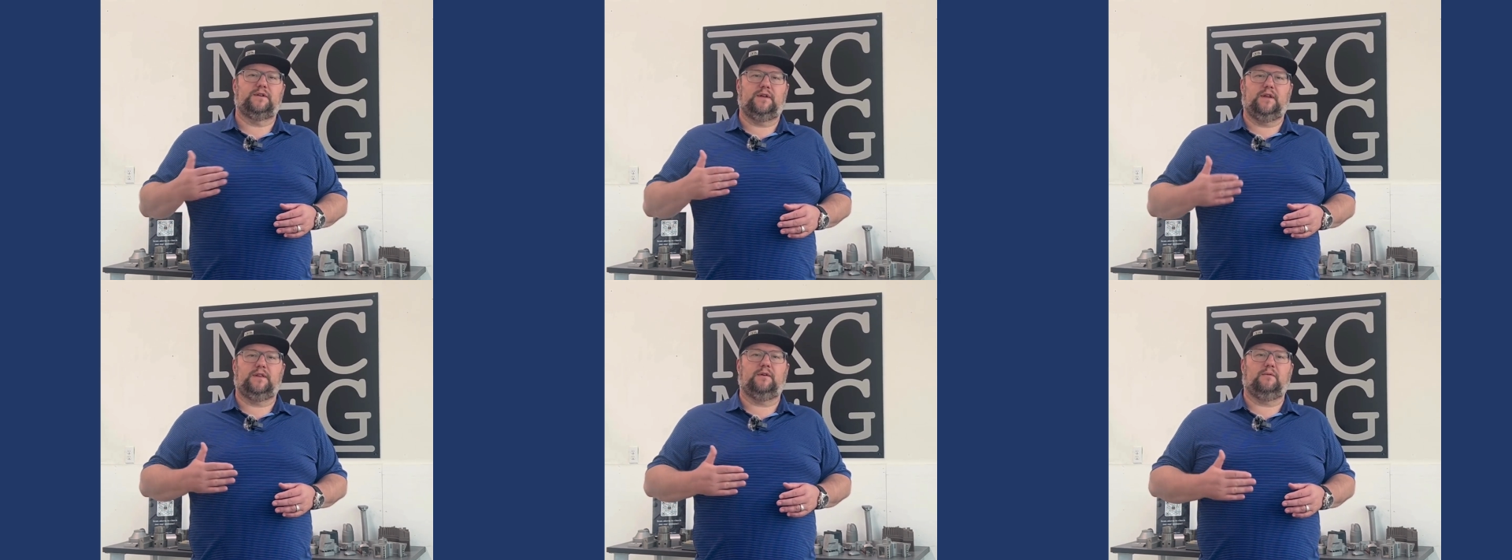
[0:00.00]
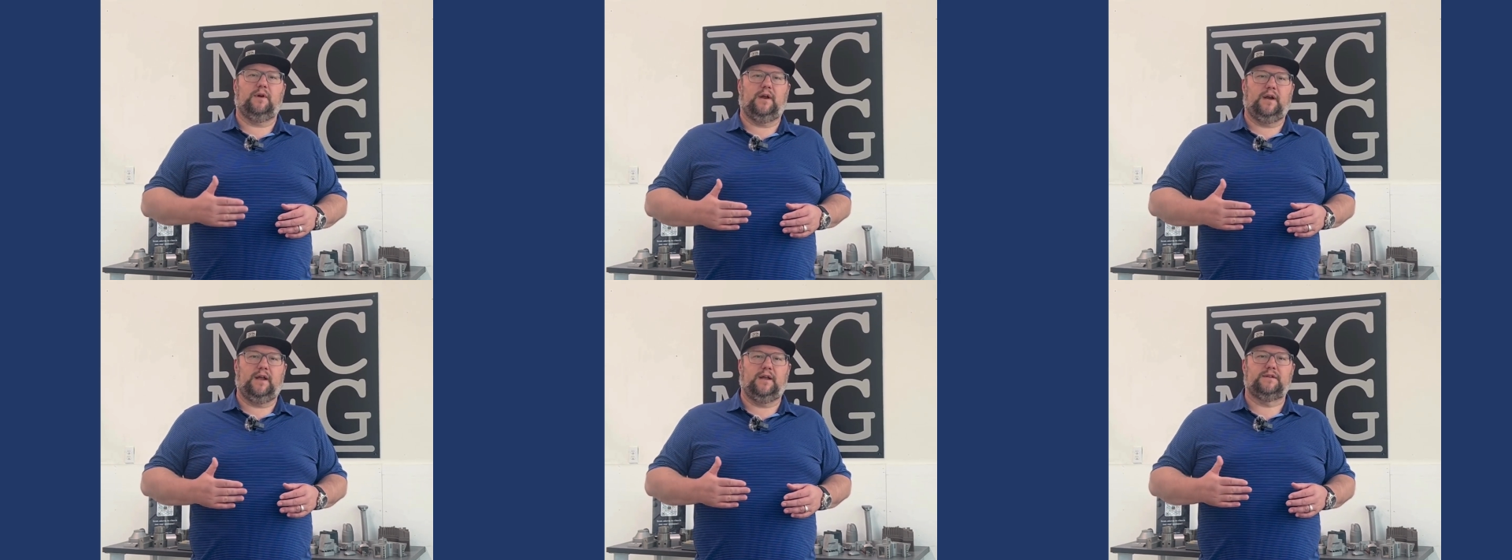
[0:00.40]
to get the
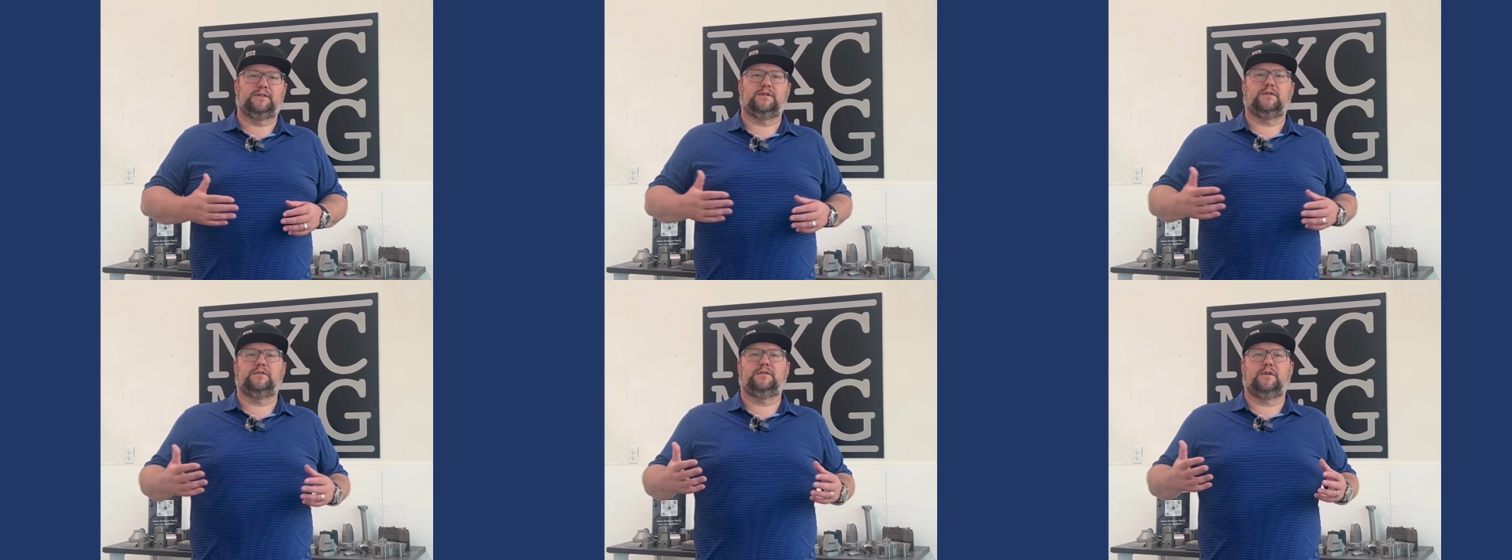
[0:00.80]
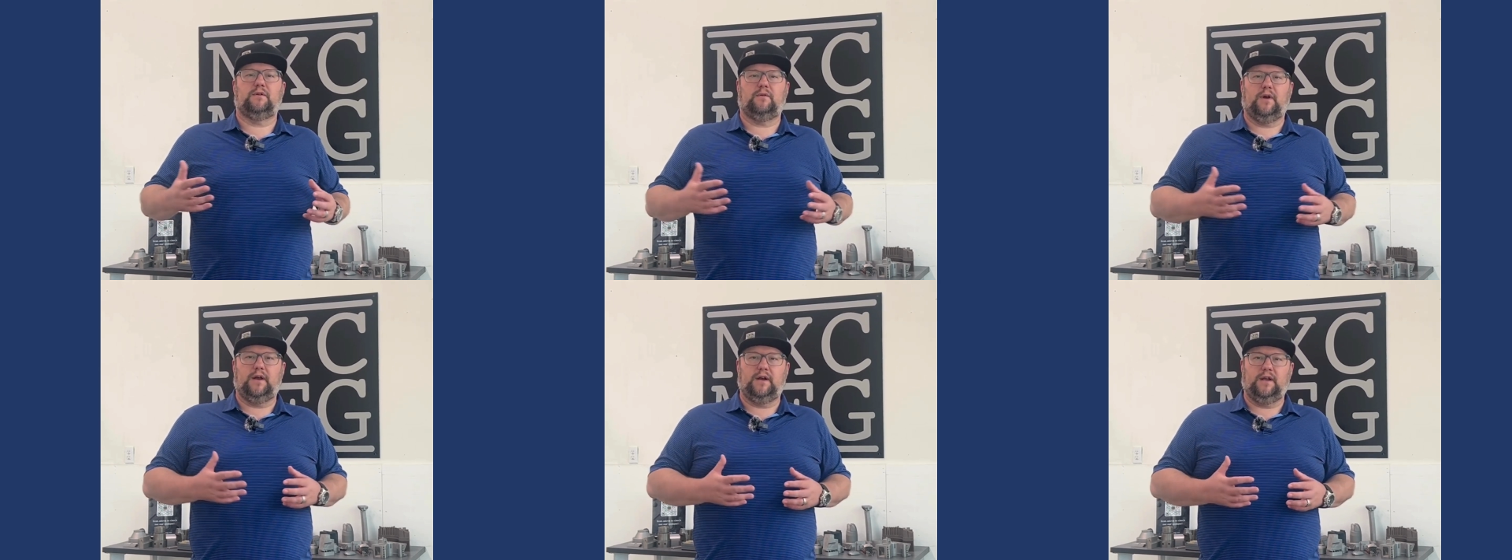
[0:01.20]
right answers or
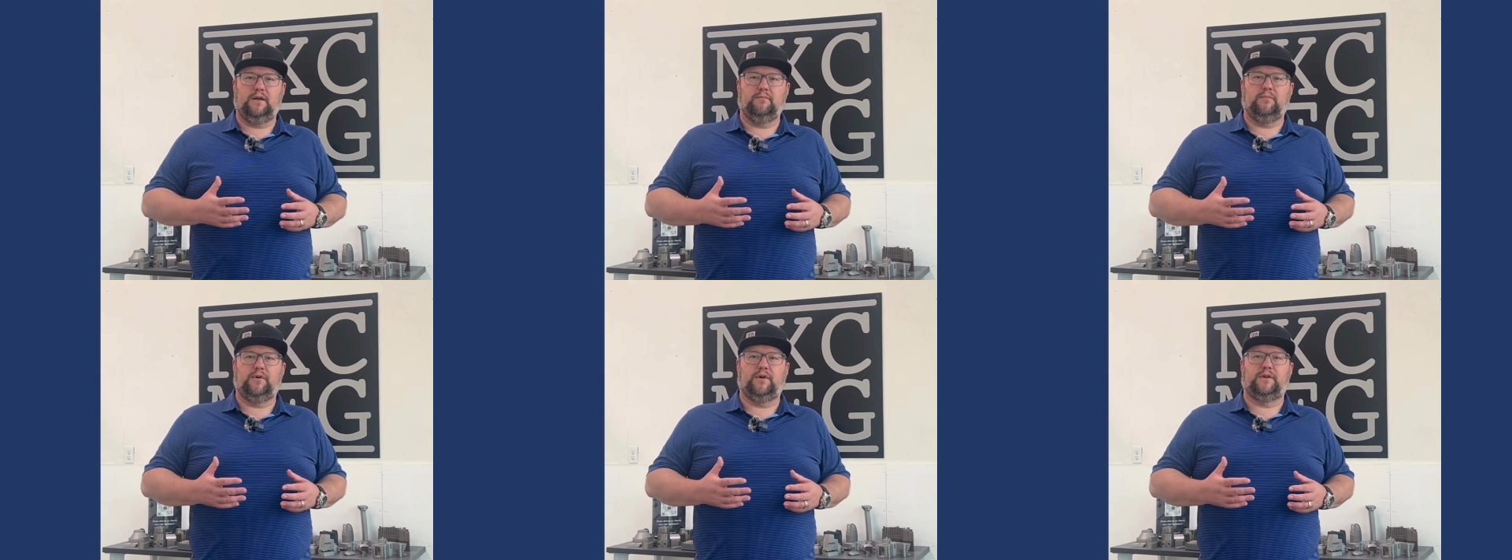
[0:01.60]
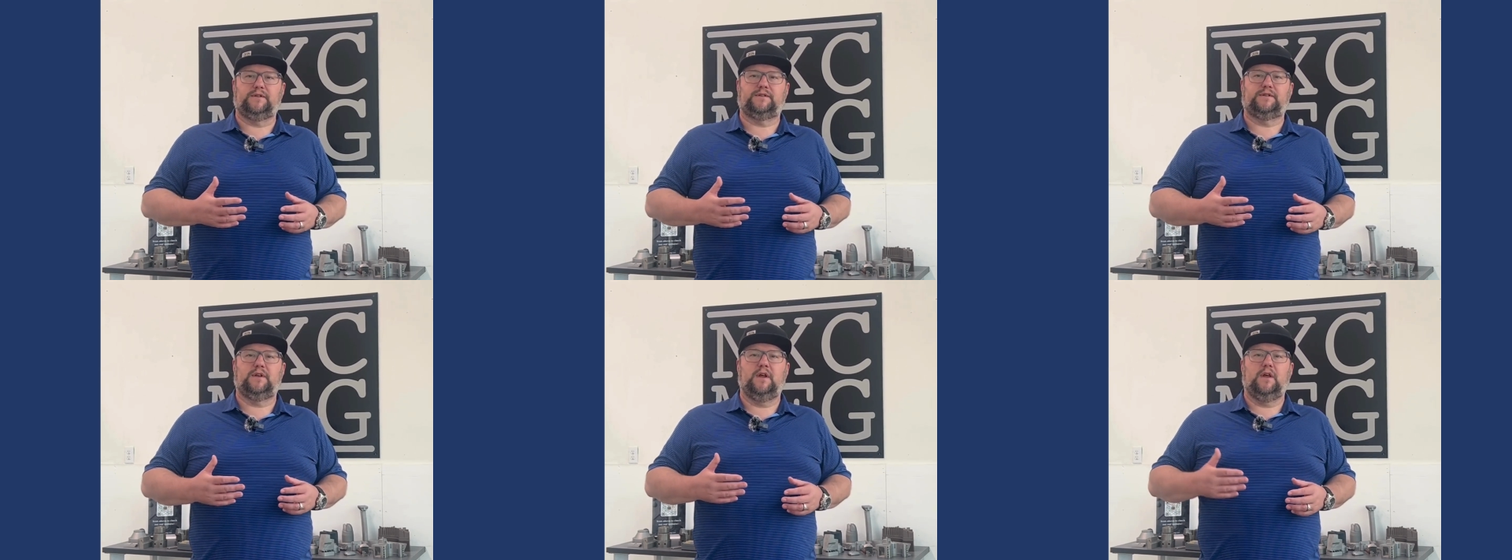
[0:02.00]
the right
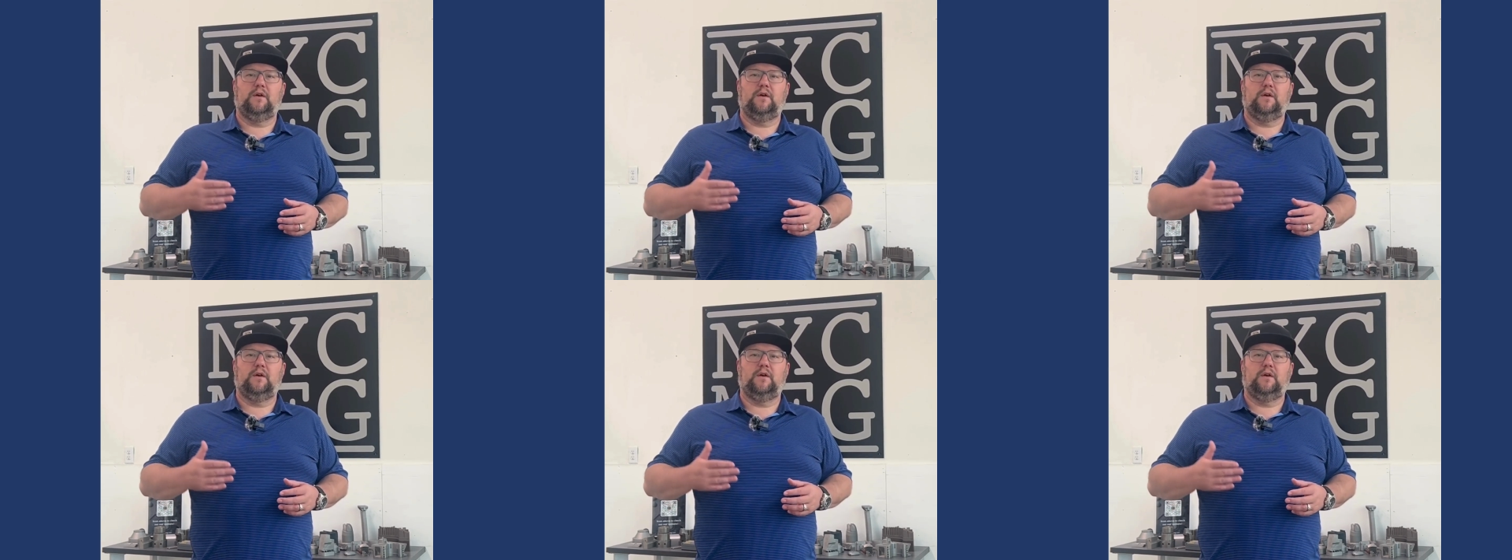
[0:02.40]
inputs.